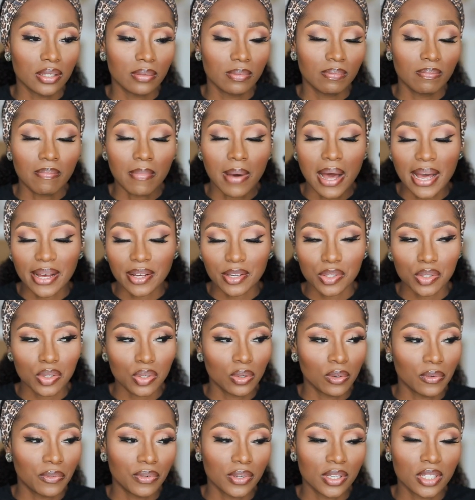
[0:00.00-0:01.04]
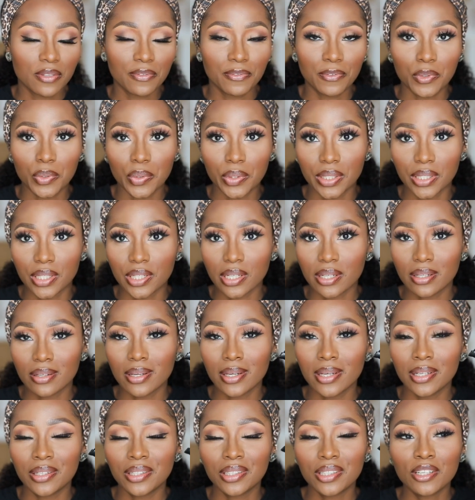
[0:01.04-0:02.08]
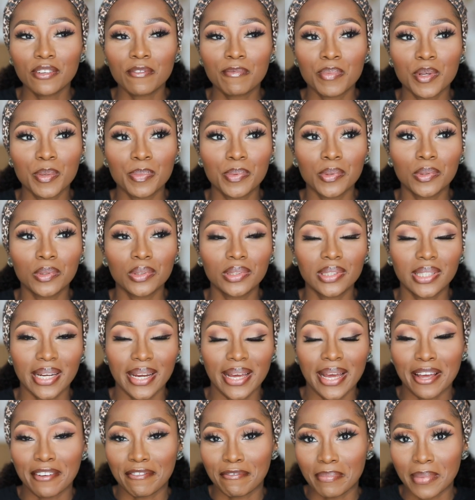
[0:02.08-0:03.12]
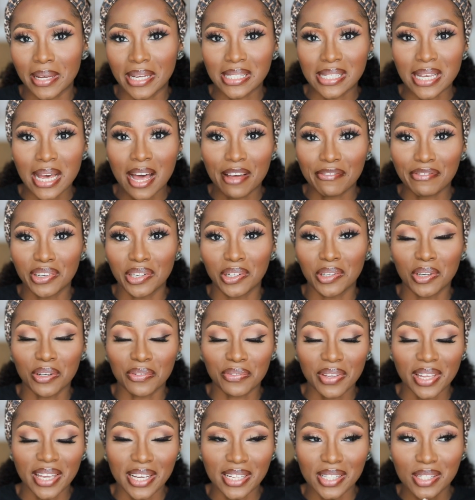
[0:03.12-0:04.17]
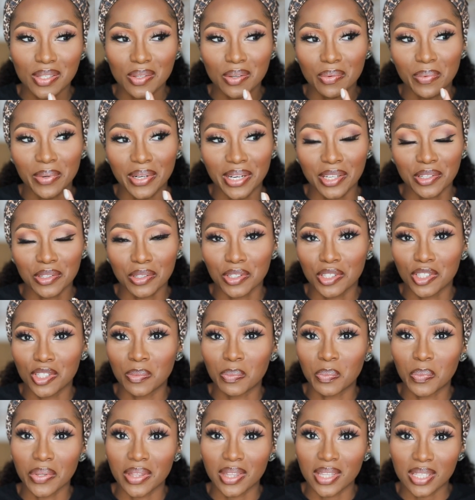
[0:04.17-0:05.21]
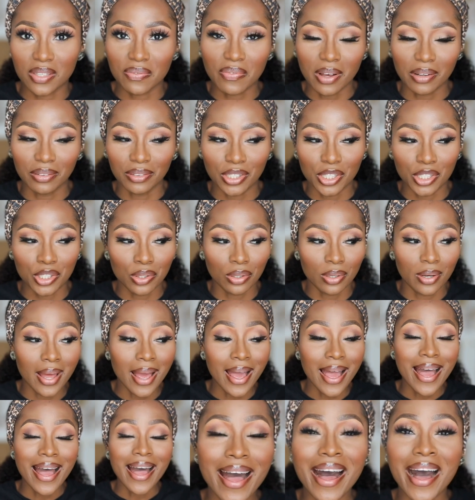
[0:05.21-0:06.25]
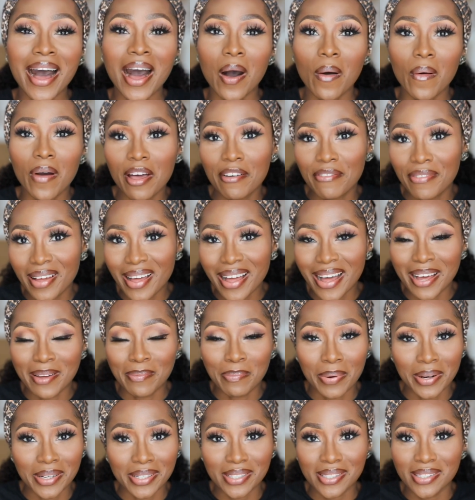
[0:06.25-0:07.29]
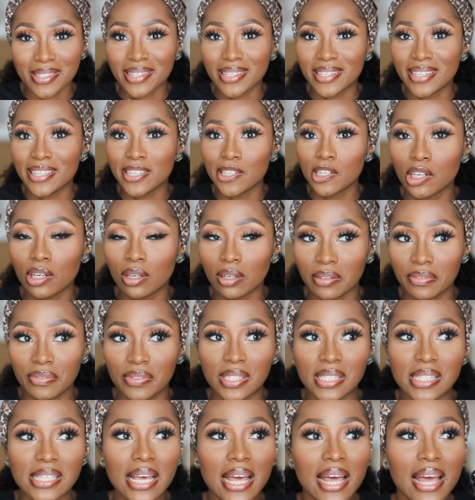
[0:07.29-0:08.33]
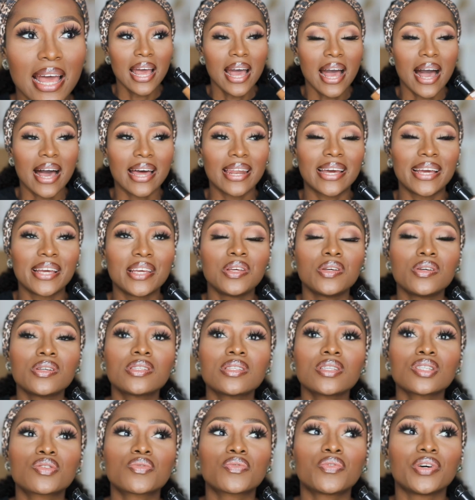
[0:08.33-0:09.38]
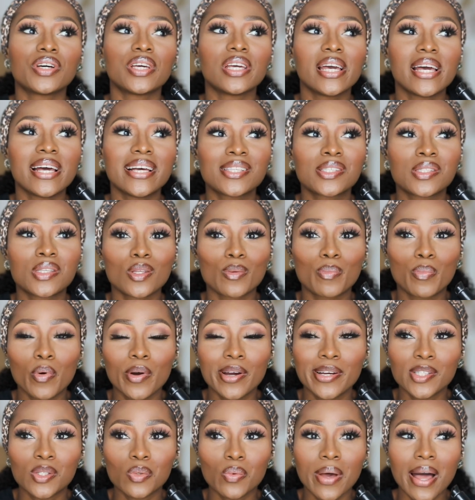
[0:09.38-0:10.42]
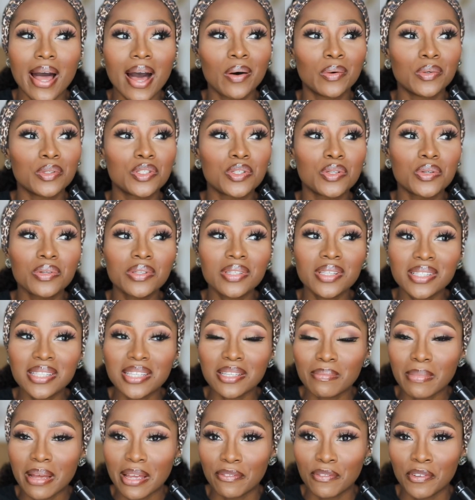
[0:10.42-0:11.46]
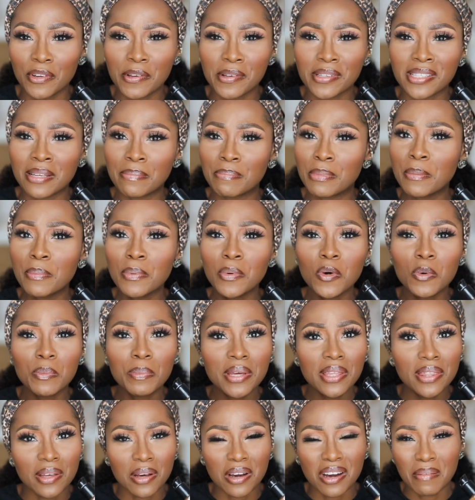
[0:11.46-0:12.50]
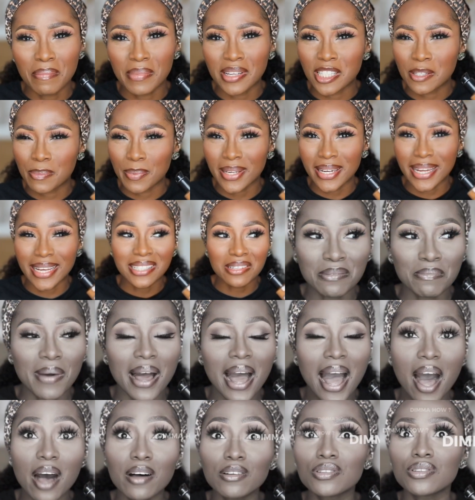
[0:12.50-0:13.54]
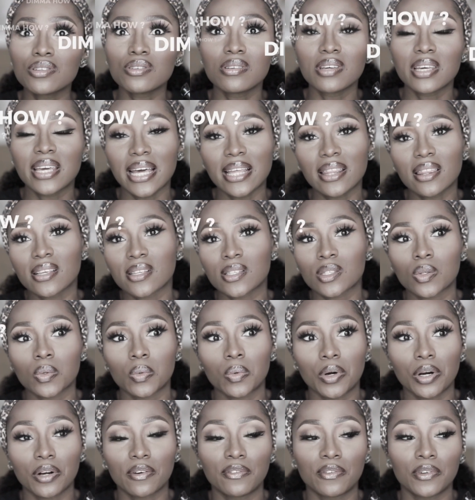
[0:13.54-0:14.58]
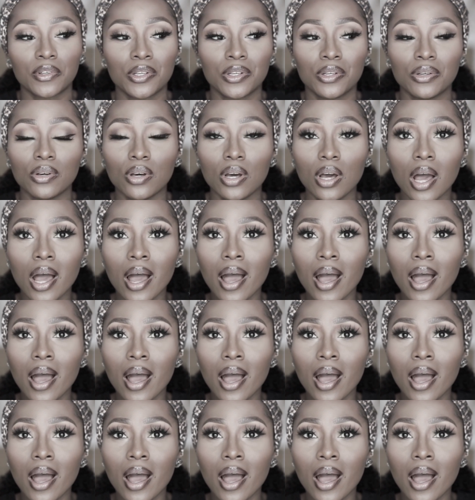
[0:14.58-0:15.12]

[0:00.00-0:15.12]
MAC Studio Fix Fluid. A lot of people that I have met have a love-hate relationship with this foundation. However, I personally love it. And I use this for years to the point where I would use it in my videos, and people will be in the comments being like, Dimmaumeh, how do you get this to work for you?